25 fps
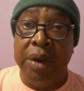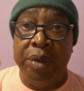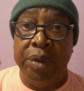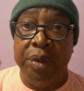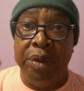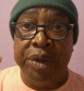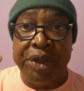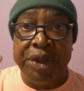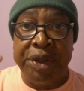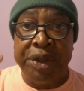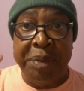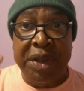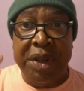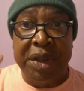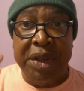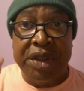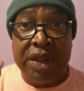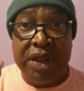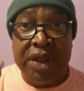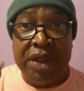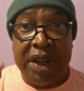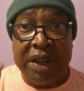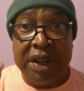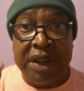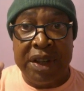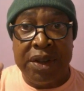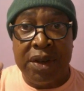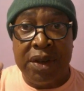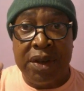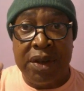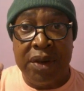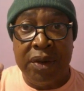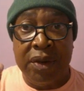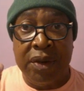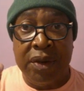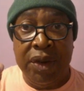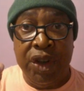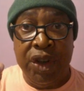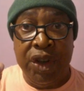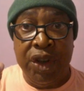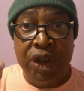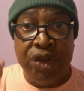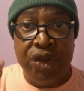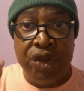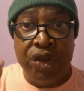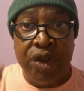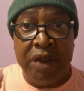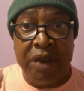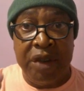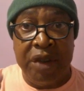which means that you can
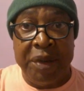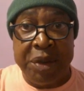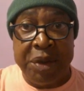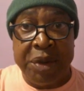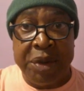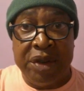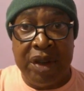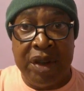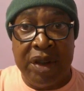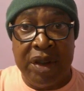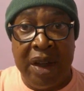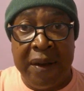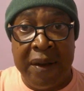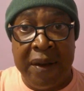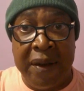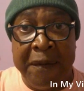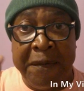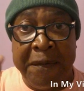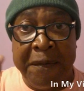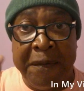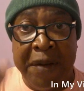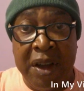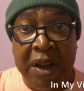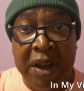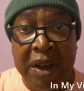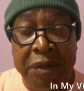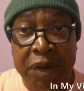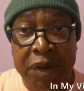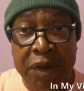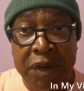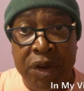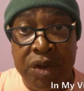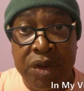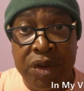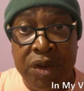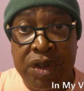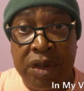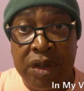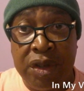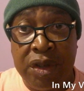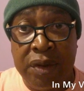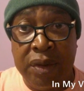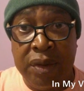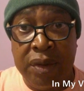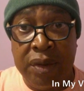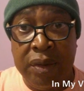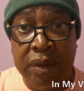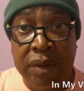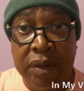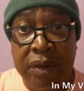drive up to 5 years.
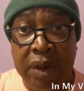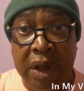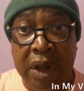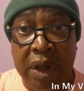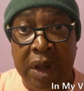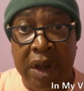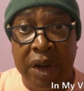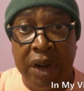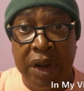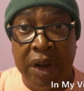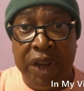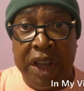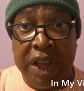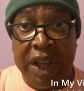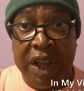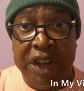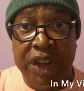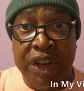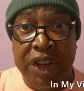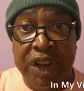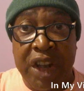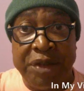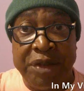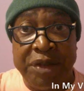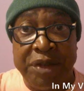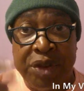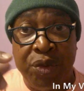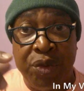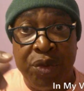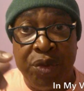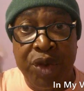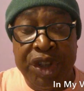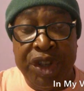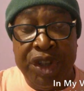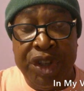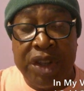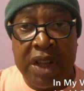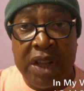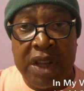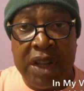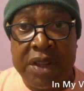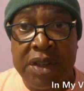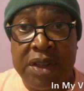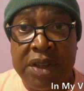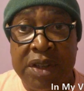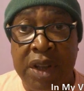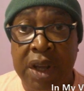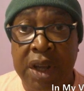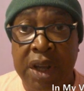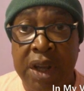Okay, and then you have to retest.
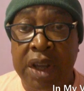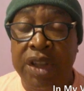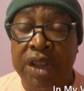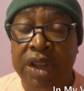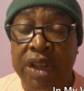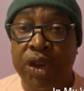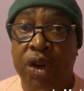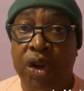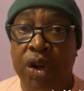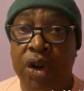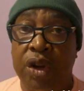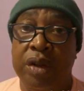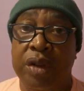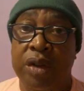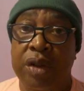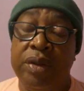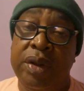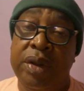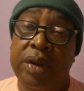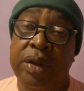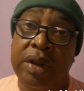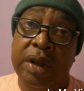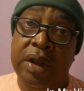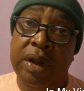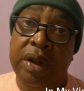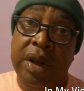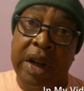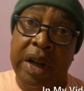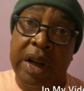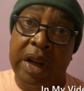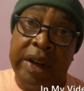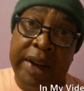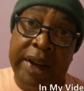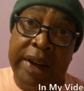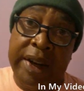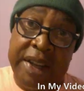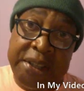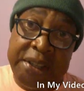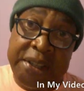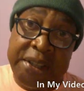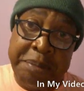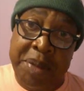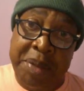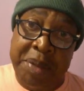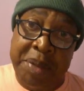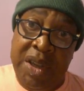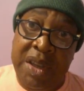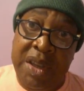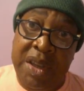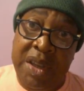You got a Class
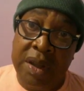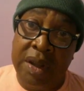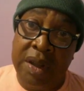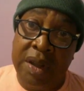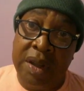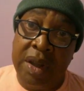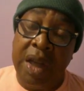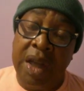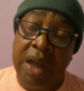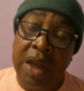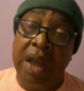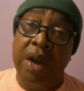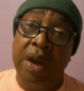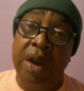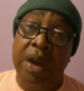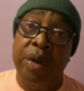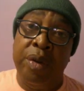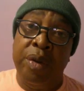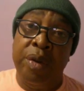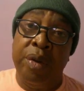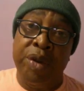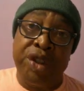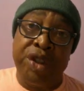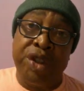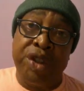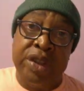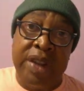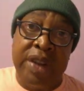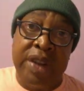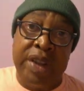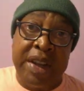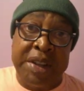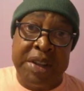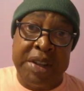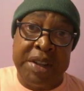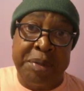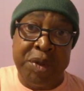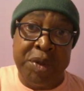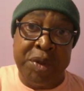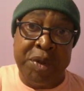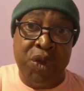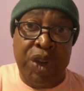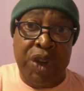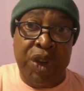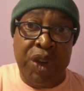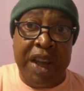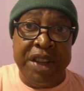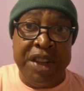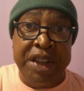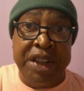B, which will last between
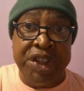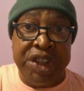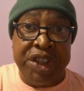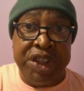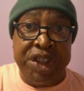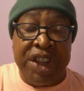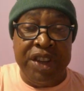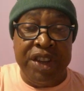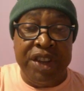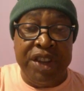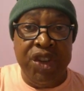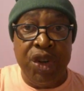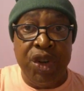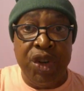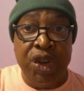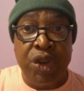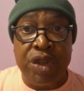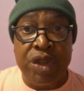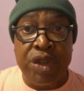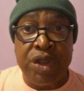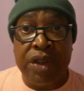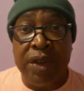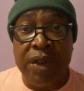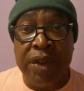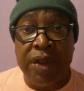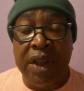8 to 10 years,